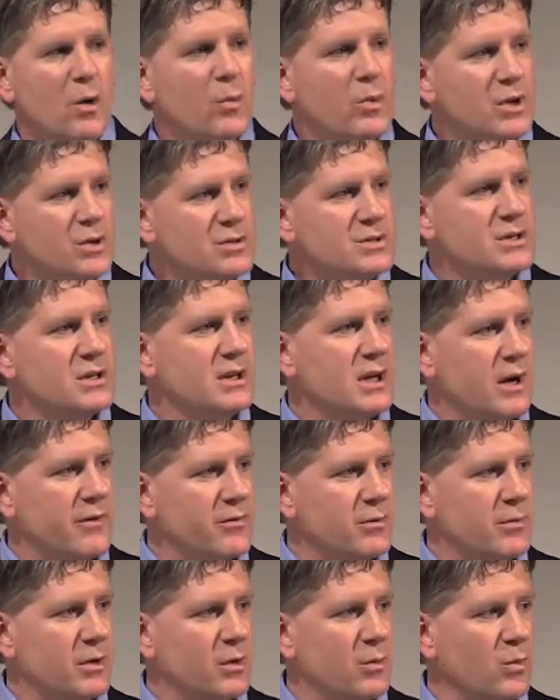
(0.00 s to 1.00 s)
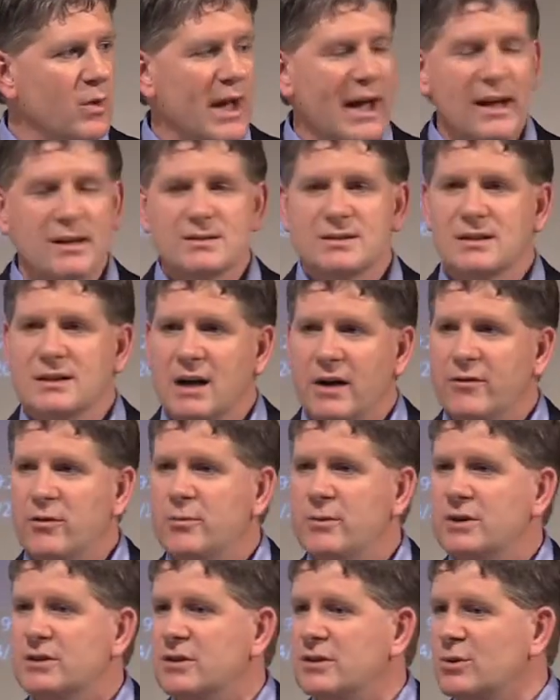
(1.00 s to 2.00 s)
We use in government. We ask
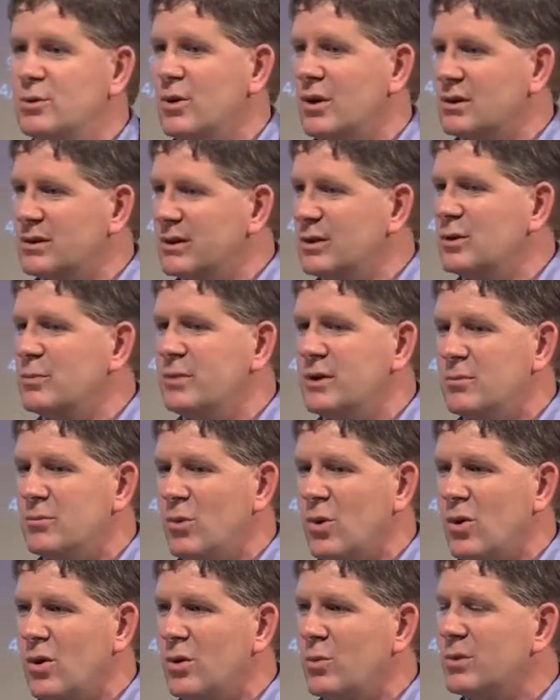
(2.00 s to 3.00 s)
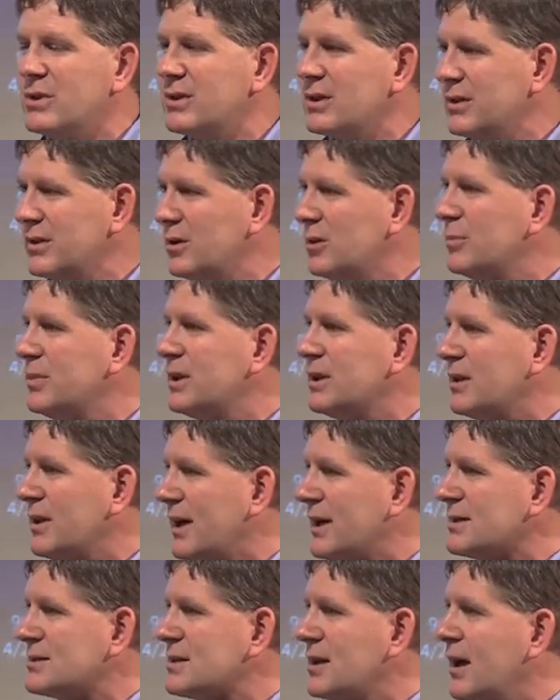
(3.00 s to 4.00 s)
government to do a little bit more with a little bit
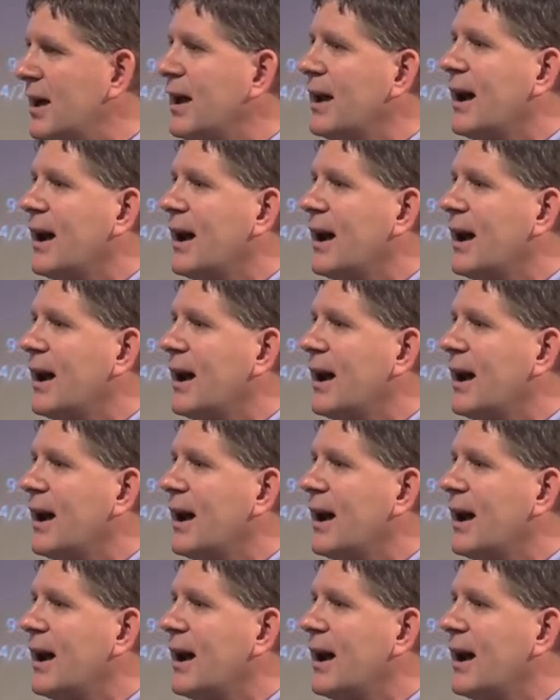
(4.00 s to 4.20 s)
less.